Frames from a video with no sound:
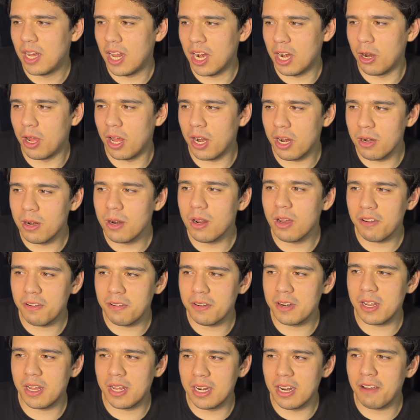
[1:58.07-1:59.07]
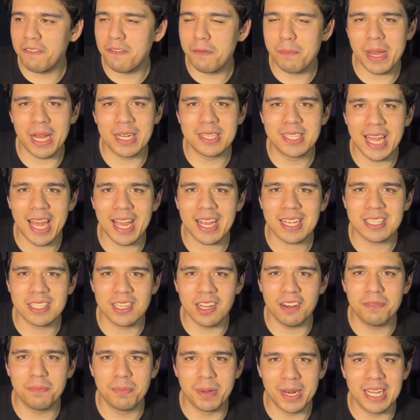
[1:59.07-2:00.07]
I don't know enough about tech
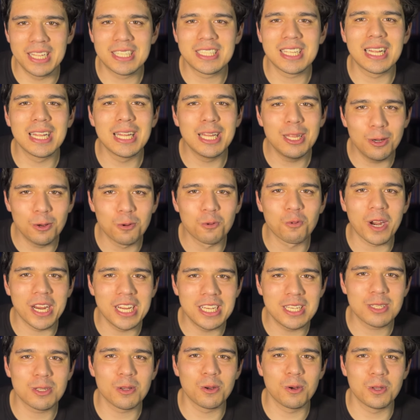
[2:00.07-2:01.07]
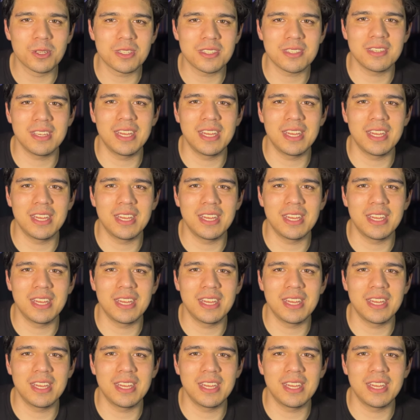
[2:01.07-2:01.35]
stuff, but it's a little resource